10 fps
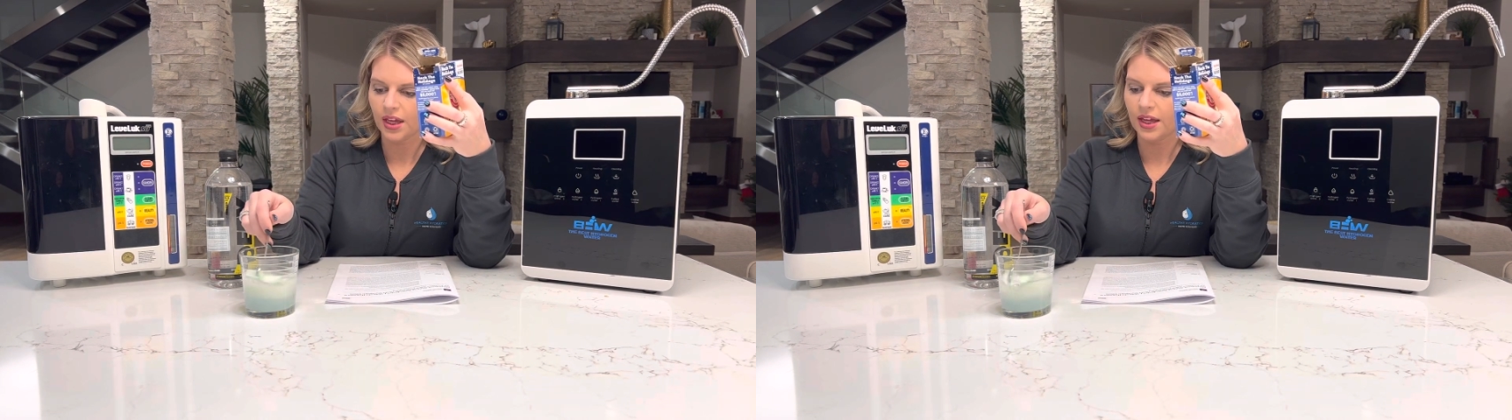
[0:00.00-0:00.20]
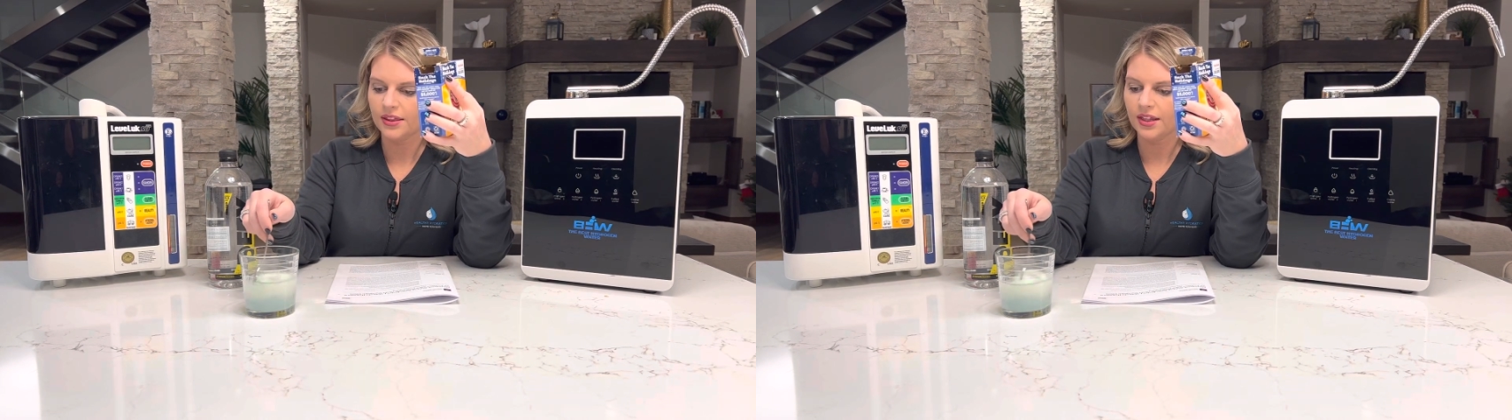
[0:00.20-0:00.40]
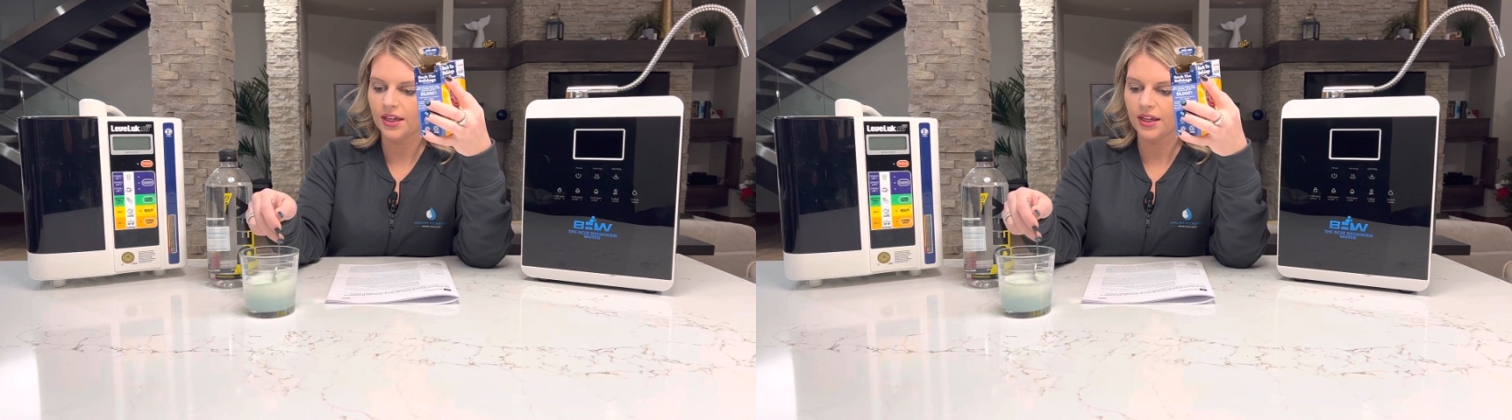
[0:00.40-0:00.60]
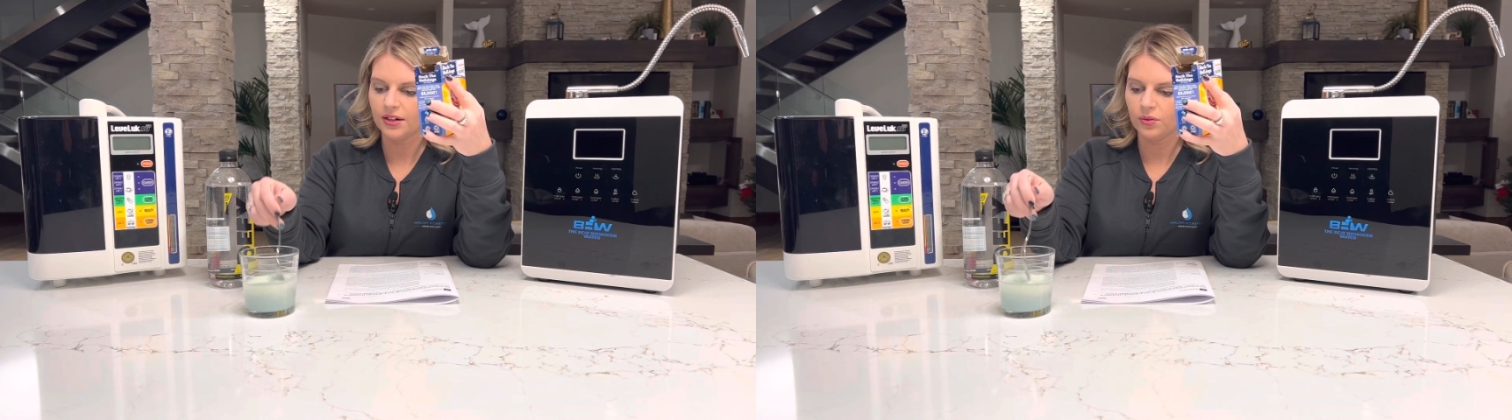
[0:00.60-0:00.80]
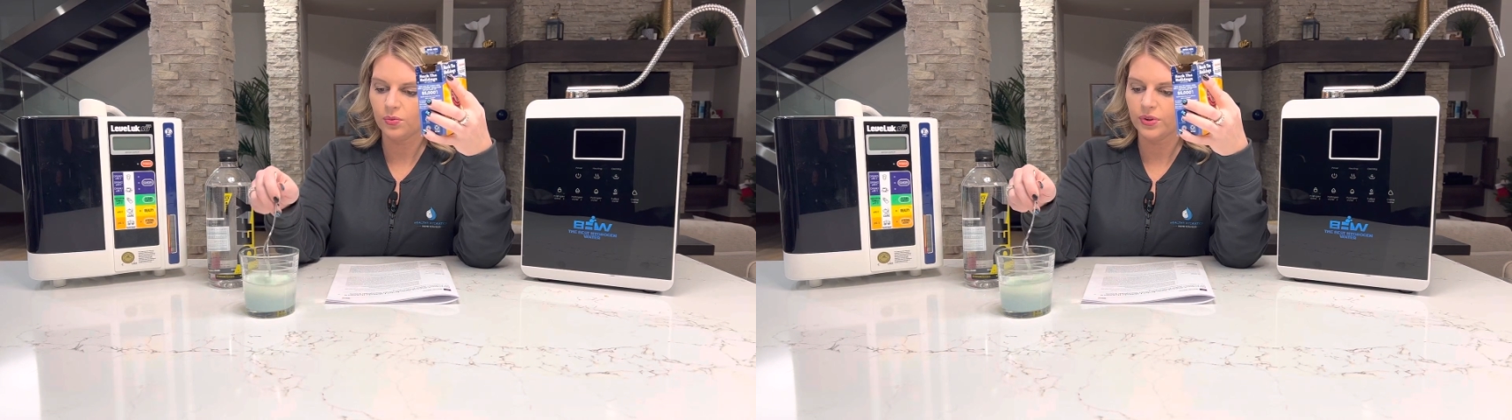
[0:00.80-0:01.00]
And
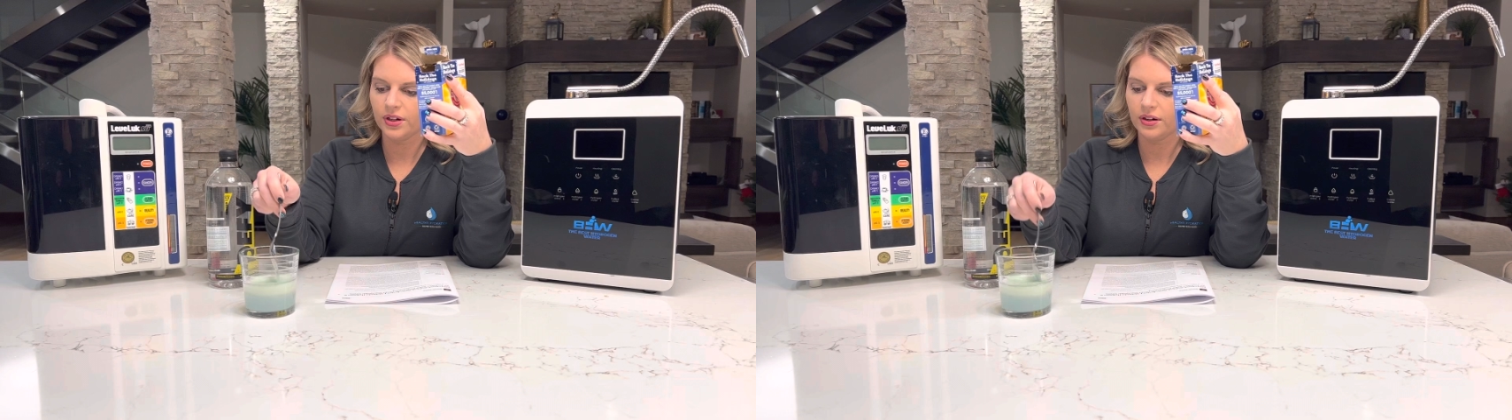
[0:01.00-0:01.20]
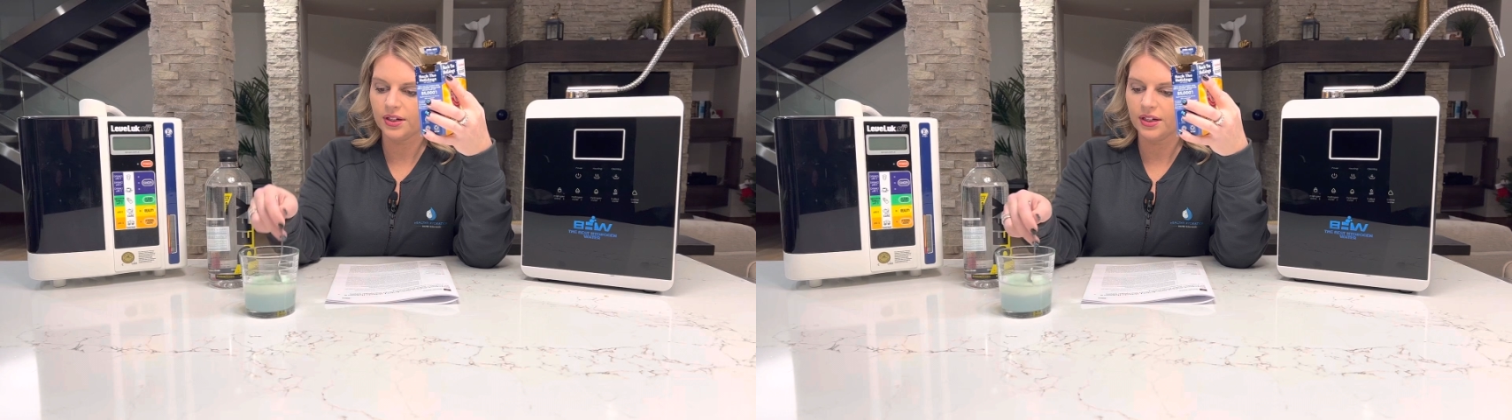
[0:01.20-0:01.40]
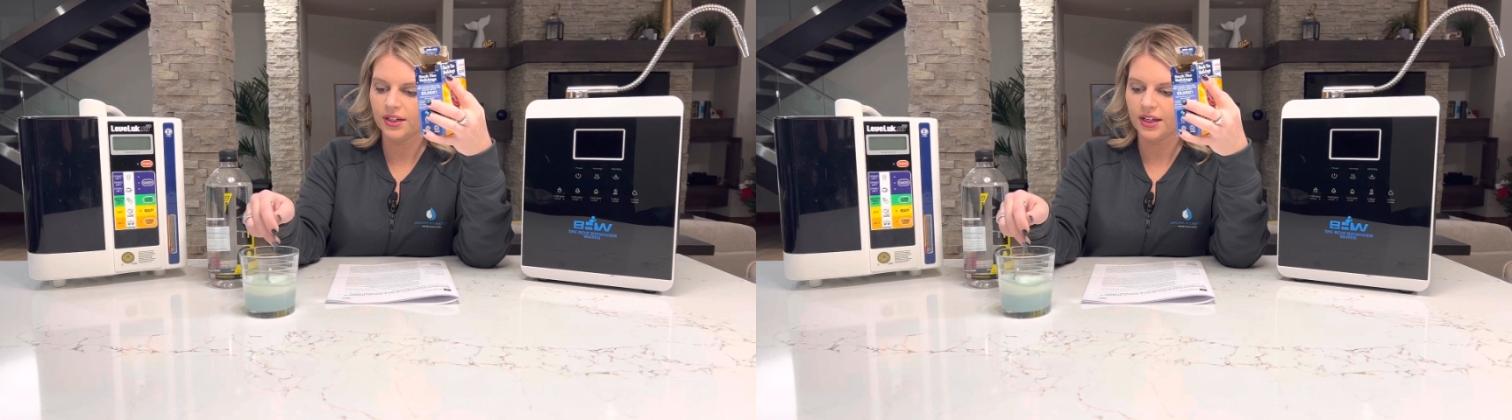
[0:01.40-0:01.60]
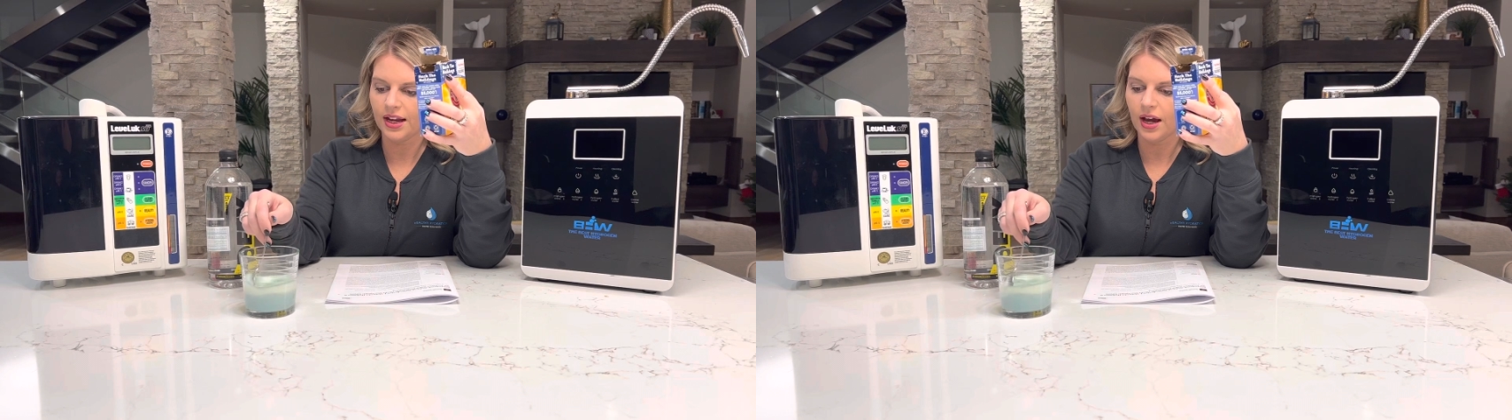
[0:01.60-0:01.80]
then we are getting an